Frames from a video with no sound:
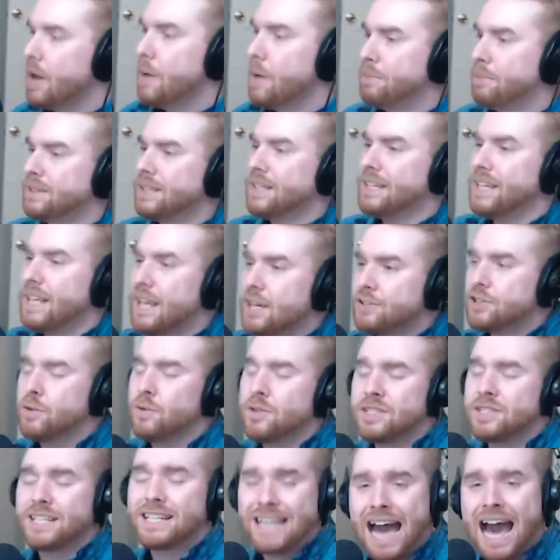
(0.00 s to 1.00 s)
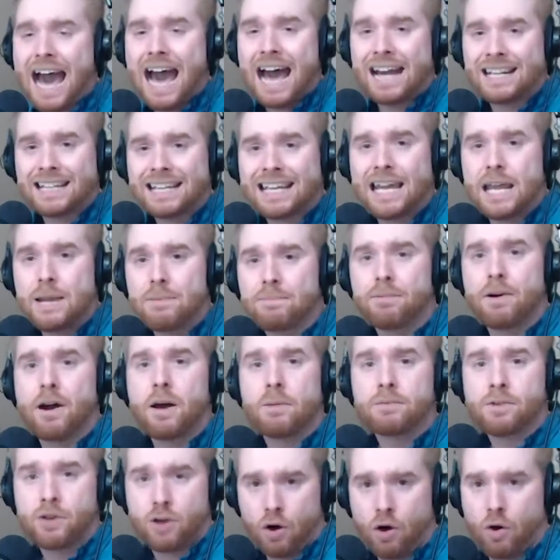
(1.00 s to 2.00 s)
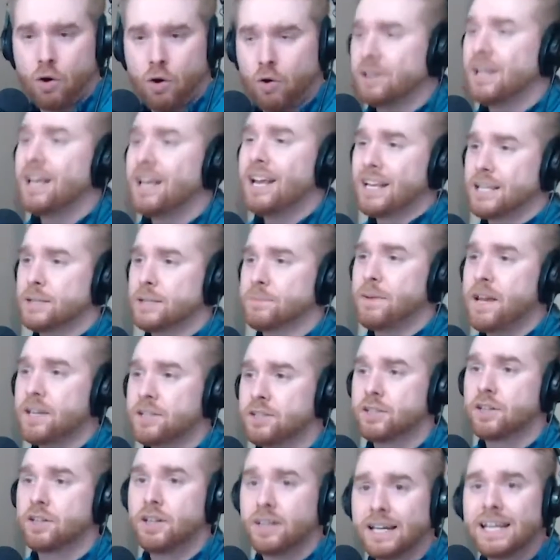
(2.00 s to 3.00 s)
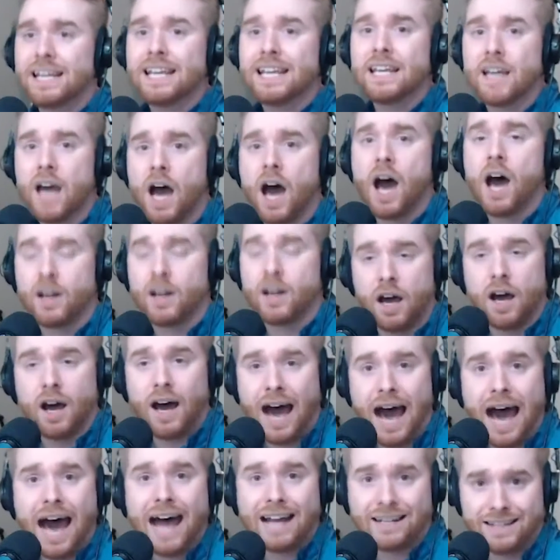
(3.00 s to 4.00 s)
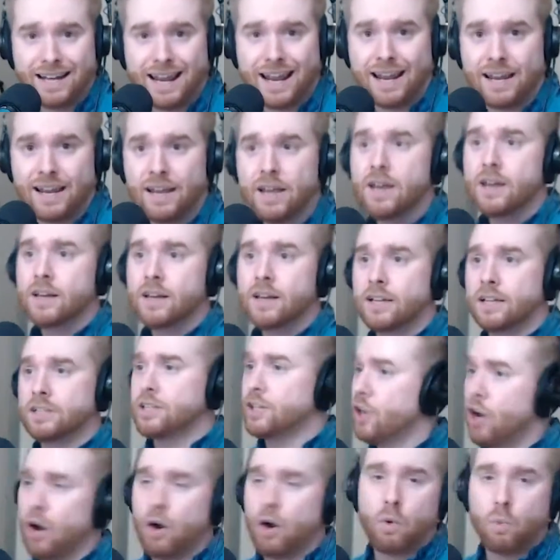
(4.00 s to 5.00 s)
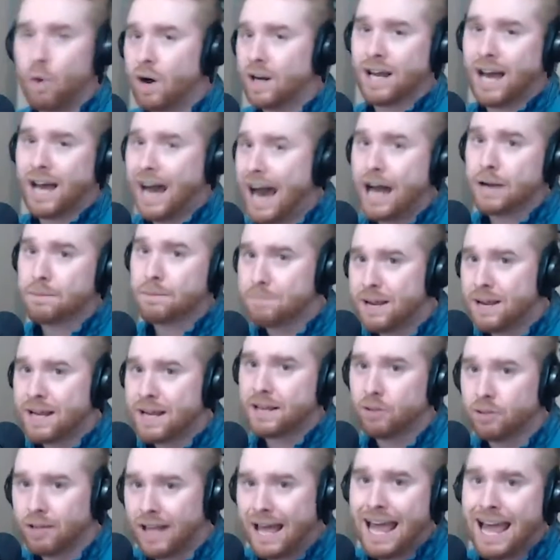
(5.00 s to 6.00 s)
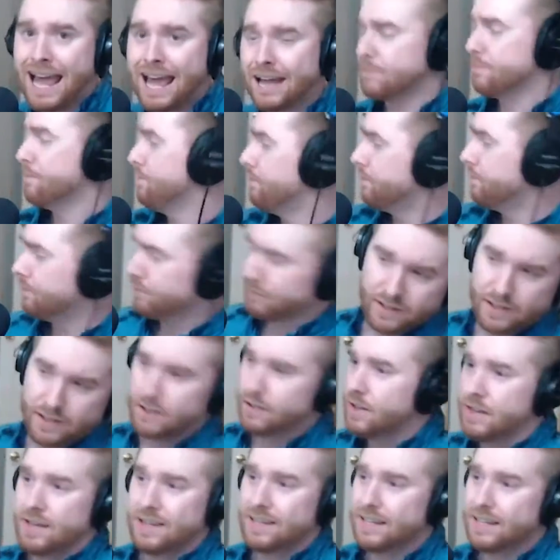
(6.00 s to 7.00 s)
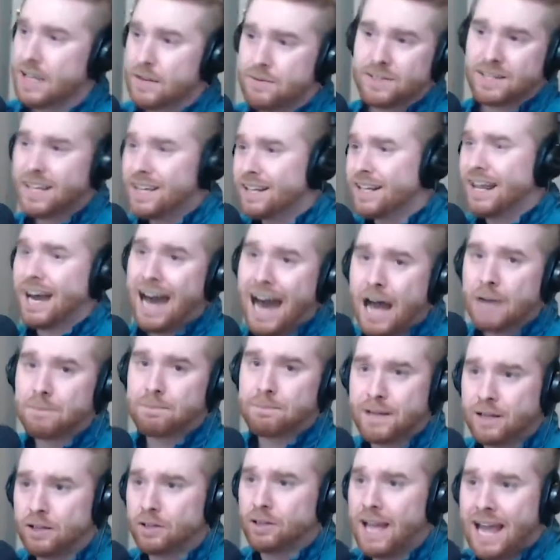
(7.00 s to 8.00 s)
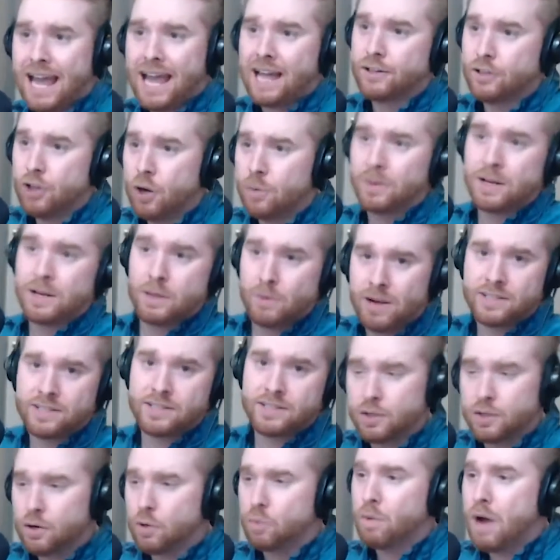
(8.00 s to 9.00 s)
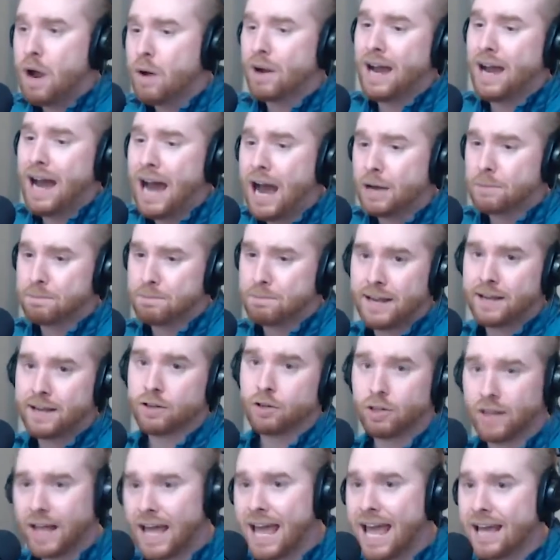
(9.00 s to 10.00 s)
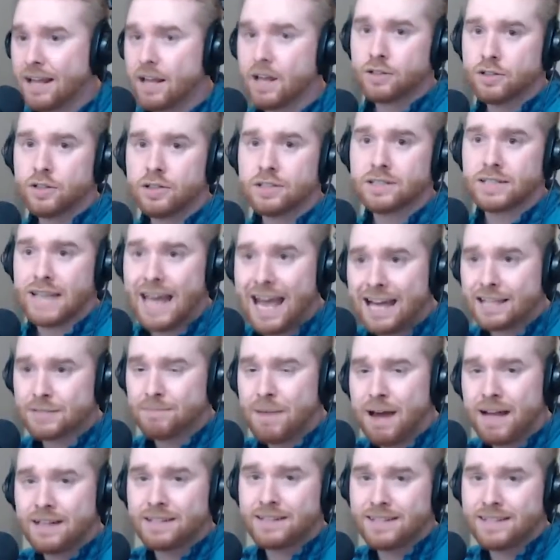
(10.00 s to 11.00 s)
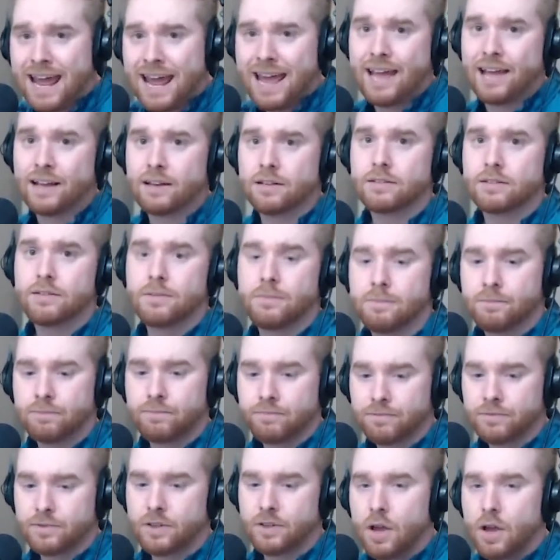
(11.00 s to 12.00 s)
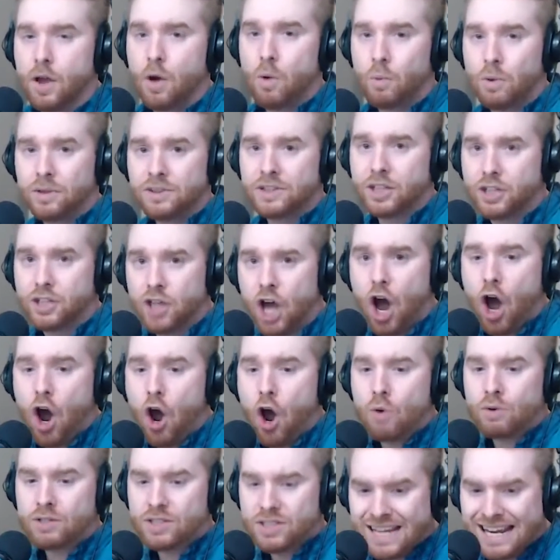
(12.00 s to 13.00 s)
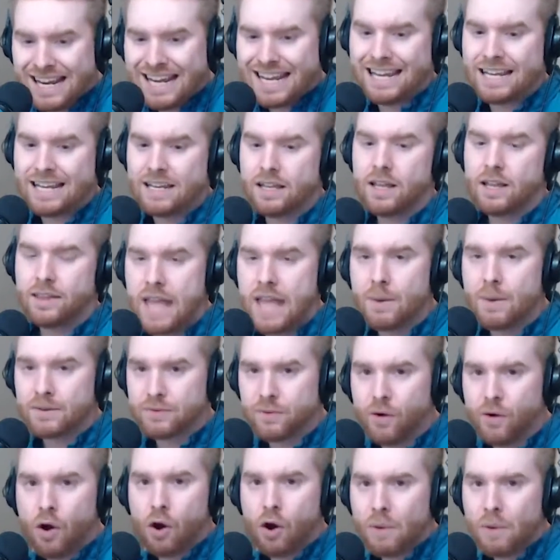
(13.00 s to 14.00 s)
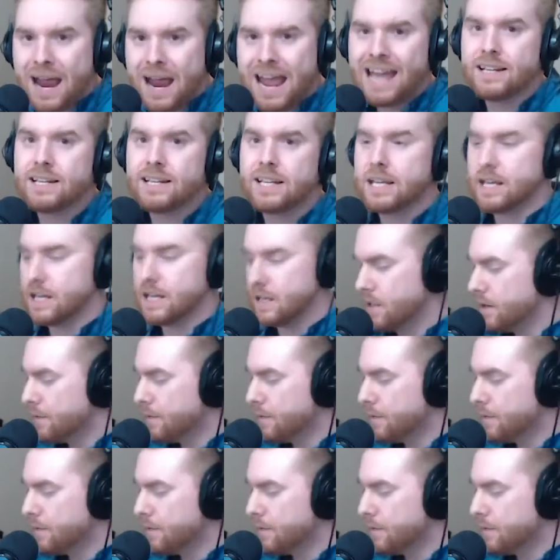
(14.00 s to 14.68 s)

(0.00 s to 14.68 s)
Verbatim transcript: But the issue is you gotta keep them cold, especially on a hot day, because you don't want a hot pickle hat if you get a hot pickle hat, nobody wants to wear a hot pickle hat. Just ask my dad with the goatee. That one's for Randy.